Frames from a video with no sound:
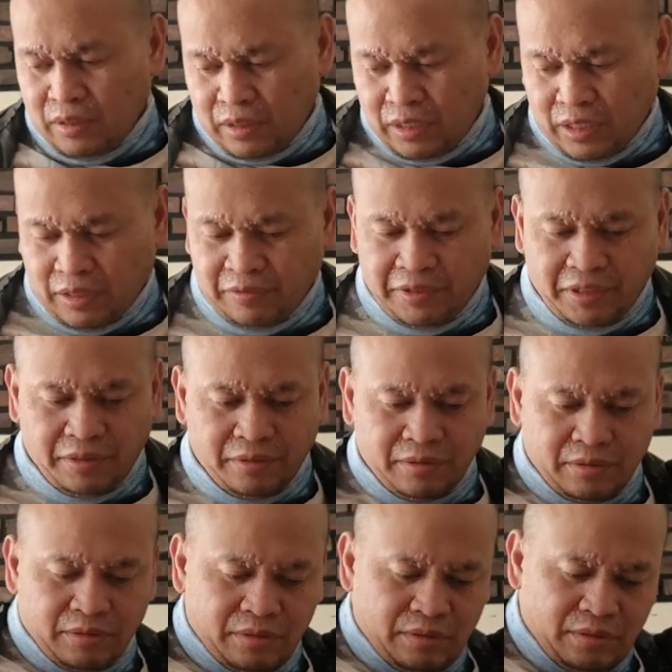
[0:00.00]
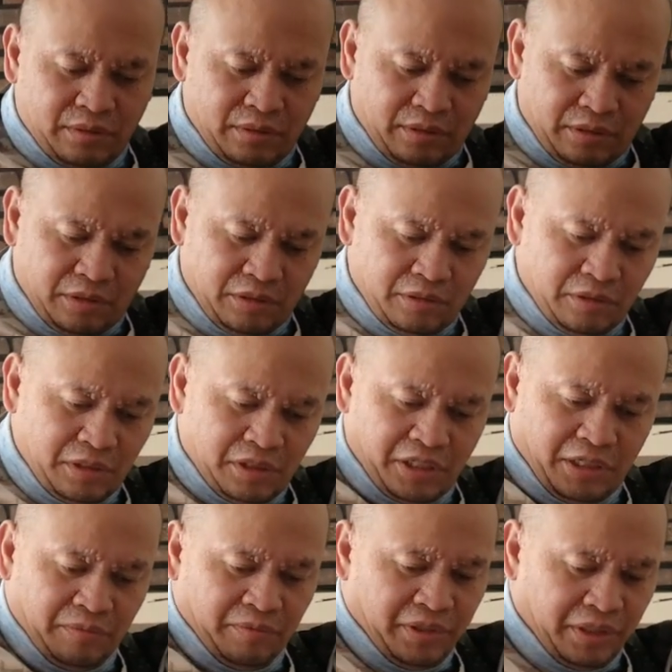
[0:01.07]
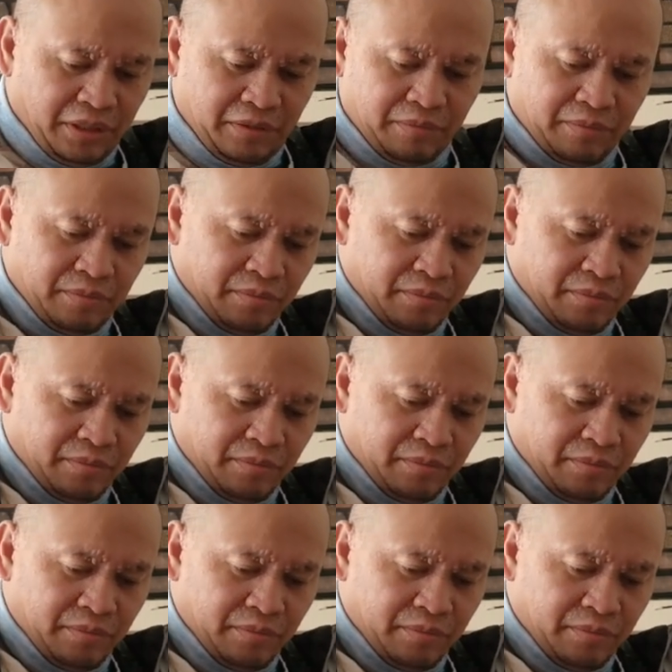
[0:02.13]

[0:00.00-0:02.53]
and heavy. You do the same thing.